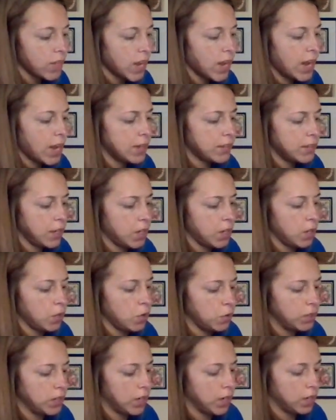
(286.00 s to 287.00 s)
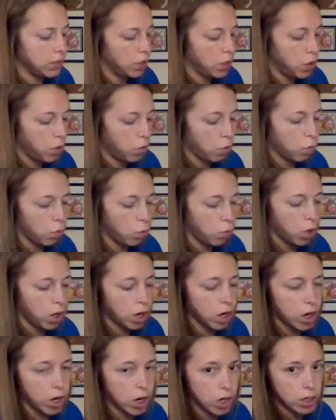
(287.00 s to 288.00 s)
is it uses
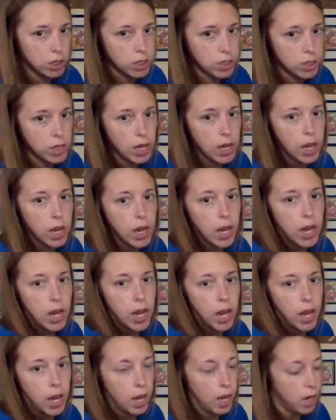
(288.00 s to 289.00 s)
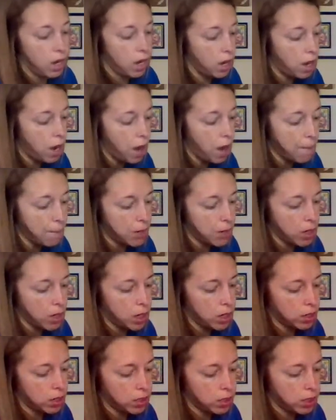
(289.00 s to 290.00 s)
words and
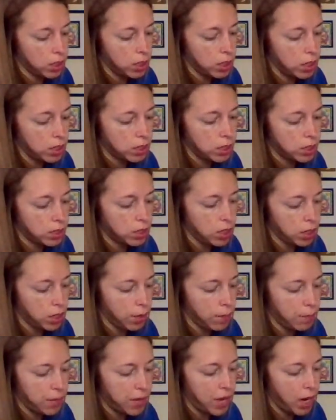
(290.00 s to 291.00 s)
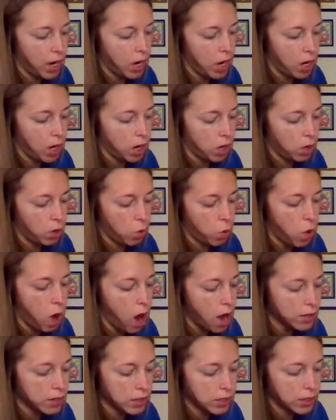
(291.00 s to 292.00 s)
numbers to compare
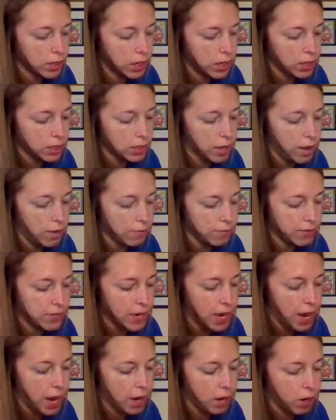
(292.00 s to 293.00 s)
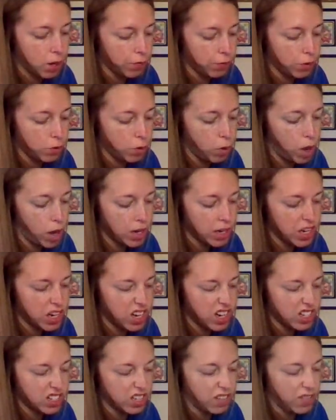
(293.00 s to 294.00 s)
quantities of
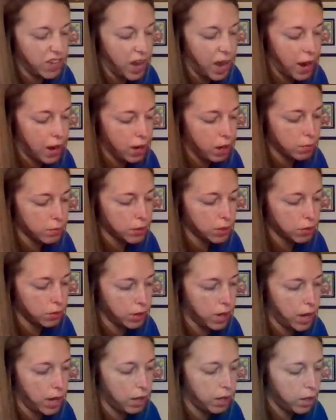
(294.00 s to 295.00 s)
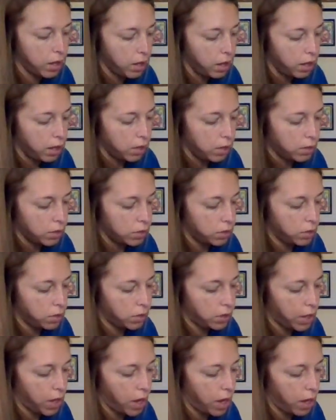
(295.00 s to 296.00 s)
quantities of items. Okay, so
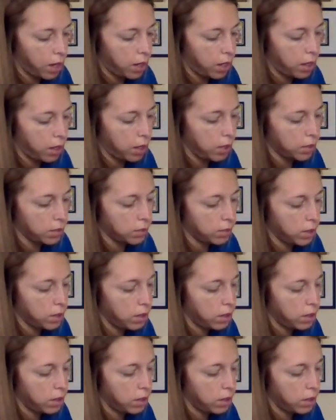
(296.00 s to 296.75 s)
that is